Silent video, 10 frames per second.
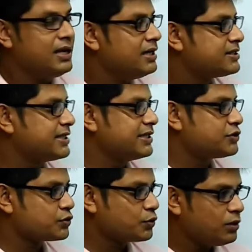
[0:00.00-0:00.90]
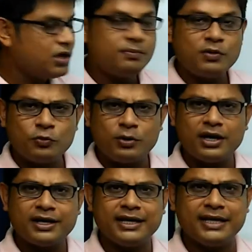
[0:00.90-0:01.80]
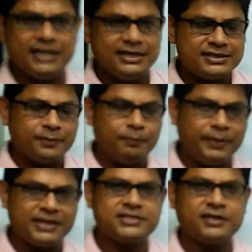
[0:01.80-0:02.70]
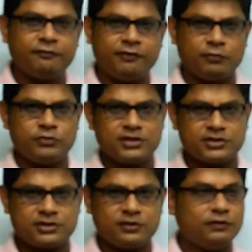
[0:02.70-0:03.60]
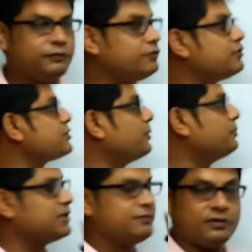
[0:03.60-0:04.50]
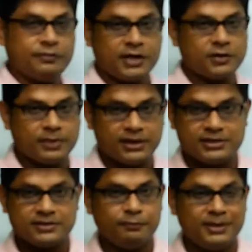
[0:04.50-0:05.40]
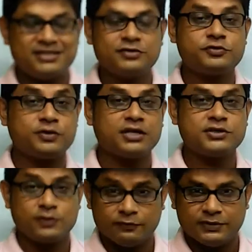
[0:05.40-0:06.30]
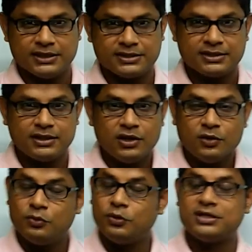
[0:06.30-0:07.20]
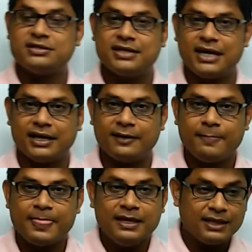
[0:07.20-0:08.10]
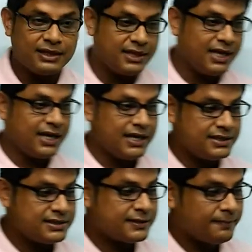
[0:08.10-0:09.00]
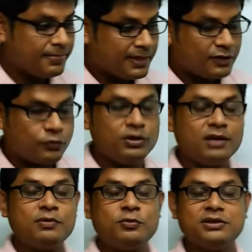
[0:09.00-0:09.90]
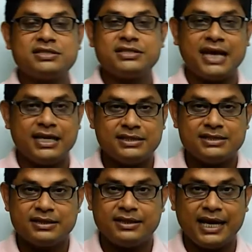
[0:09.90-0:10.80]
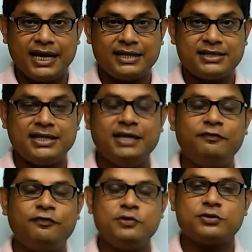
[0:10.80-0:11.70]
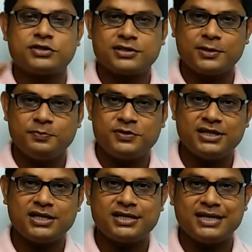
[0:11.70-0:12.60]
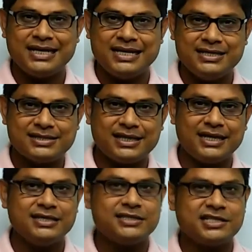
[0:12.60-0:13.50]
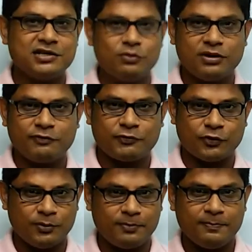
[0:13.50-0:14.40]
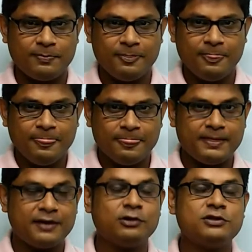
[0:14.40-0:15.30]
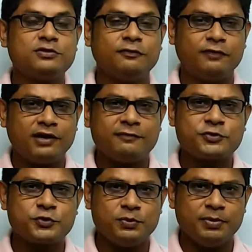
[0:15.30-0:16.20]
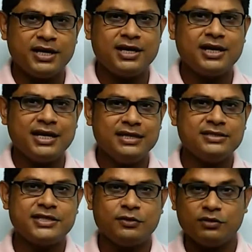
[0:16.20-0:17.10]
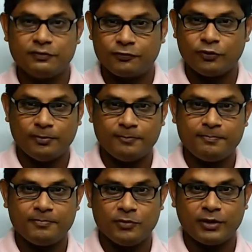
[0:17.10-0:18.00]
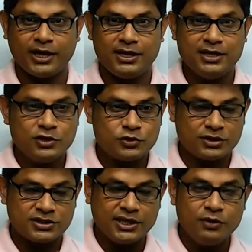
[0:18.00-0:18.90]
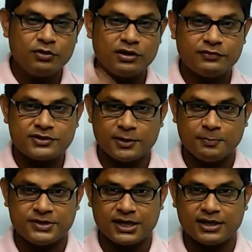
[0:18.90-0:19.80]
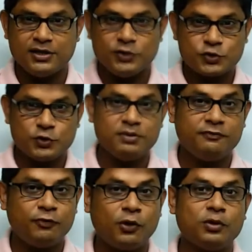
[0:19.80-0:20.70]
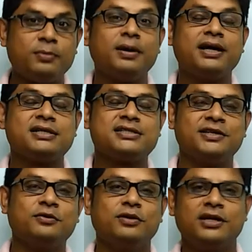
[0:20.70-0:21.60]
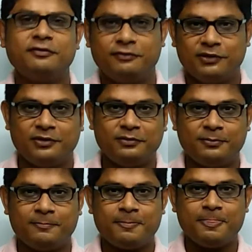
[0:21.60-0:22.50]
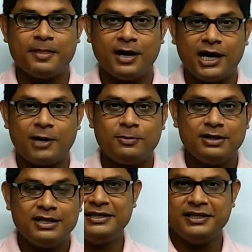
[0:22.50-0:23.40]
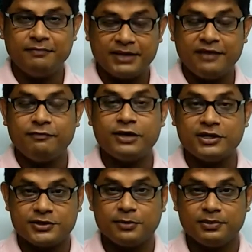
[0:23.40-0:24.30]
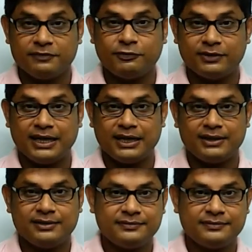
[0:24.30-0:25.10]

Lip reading: See, this rule number 1 is the basic foundation of subject verb agreement. It's the basic structure of this. What is that? The thing is, rule number 1 says that if your subject is in singular form, then also verb should be in singular form. Okay, so a singular subject should be followed by a singular verb. How? Let me give you an example for that.